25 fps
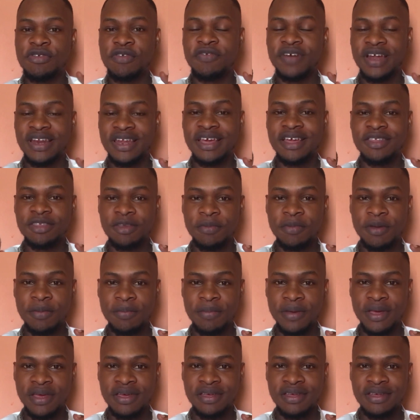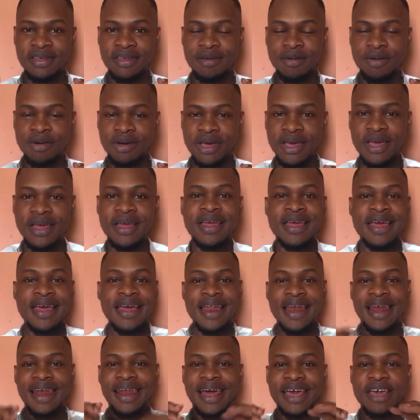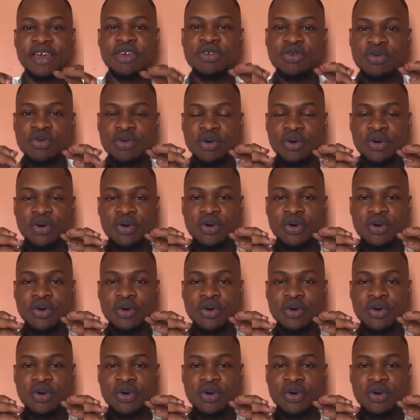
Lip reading: of alligator pepper. Okay, like you